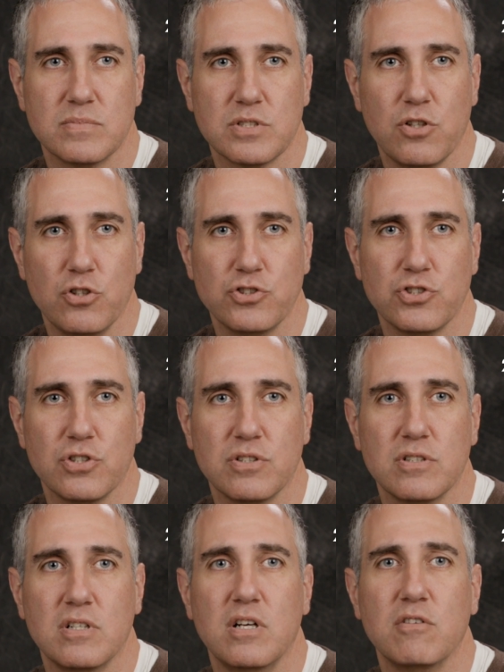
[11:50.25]

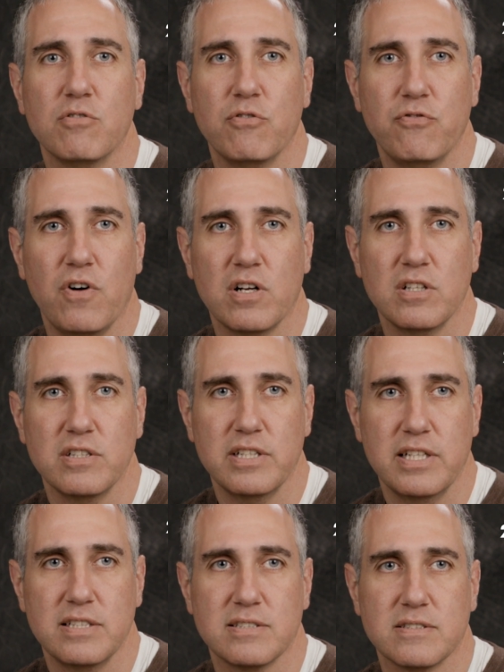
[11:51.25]
culture for fungal and
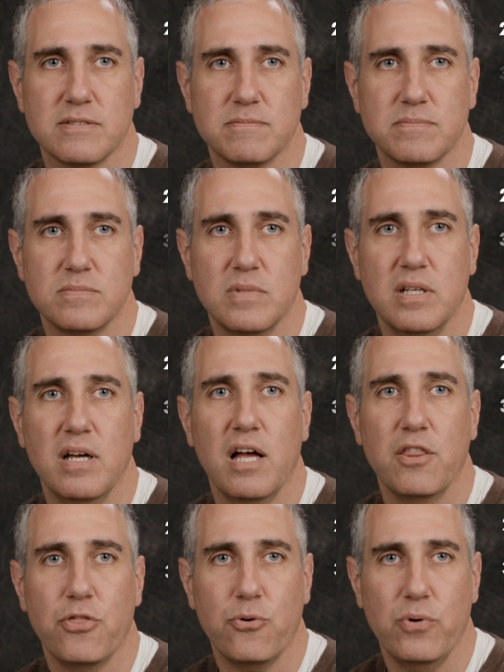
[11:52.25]
yeast.
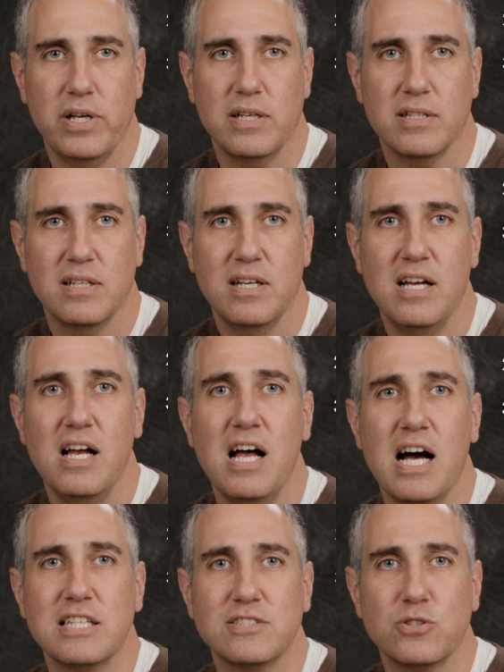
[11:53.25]
And 3.
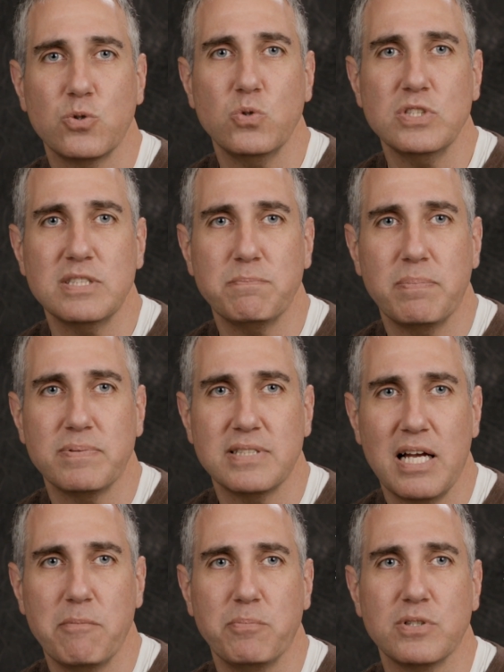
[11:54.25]
A stool
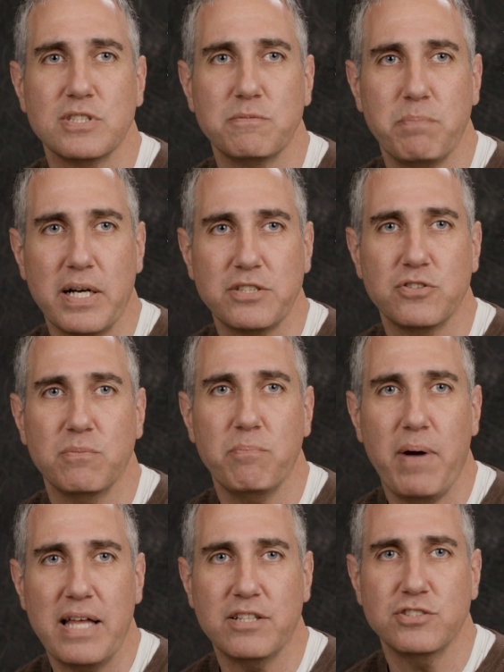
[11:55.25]
sample spectrum
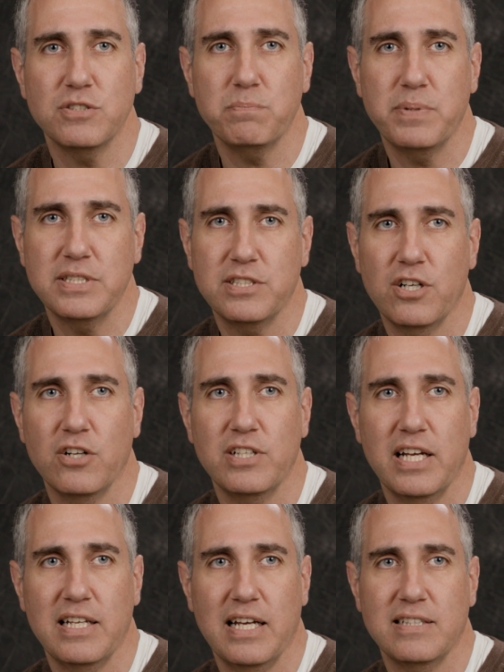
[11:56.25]
pathogen PCR
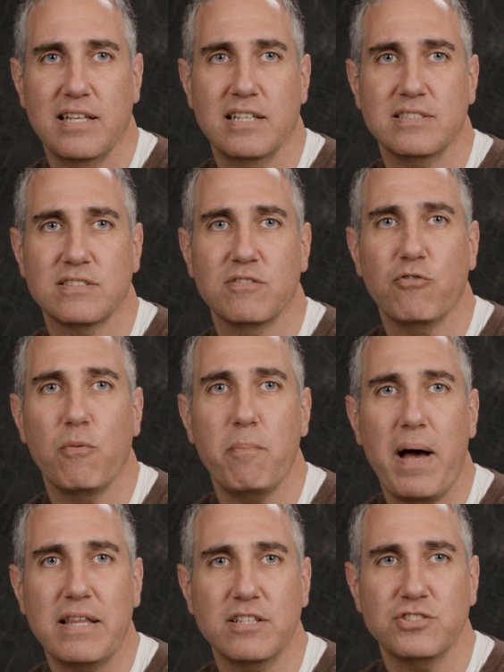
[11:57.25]
DNA test for
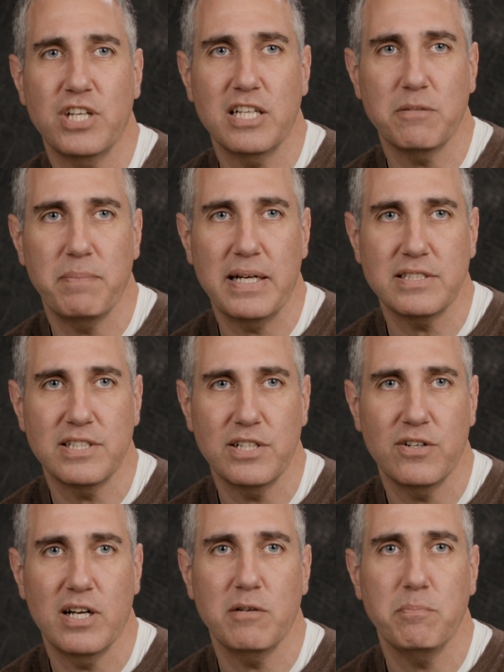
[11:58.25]
pathogenic
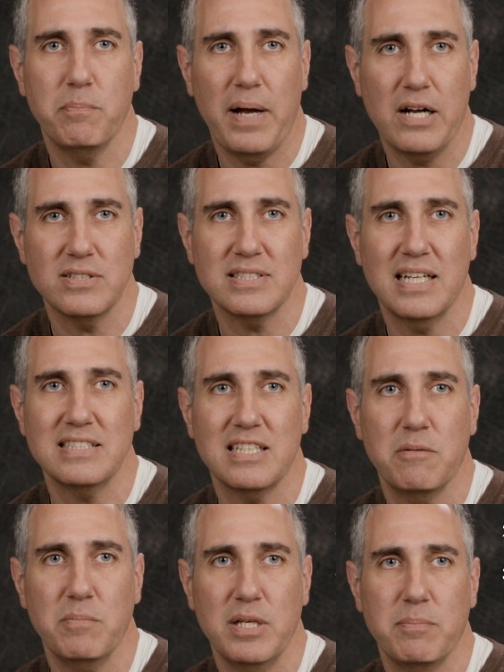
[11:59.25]
bacteria, parasites,
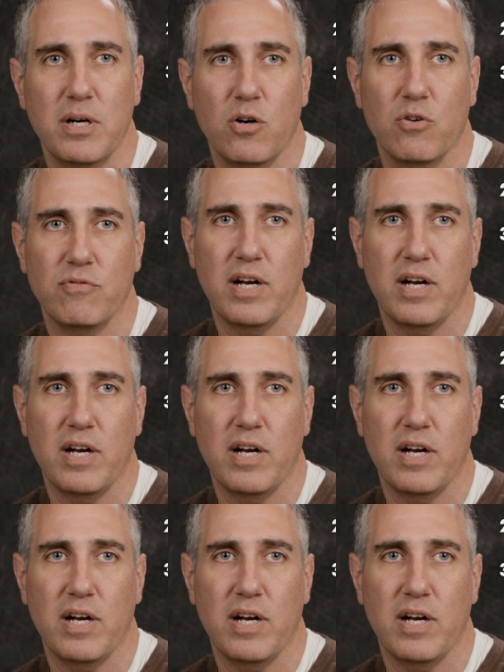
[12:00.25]
amoeba, or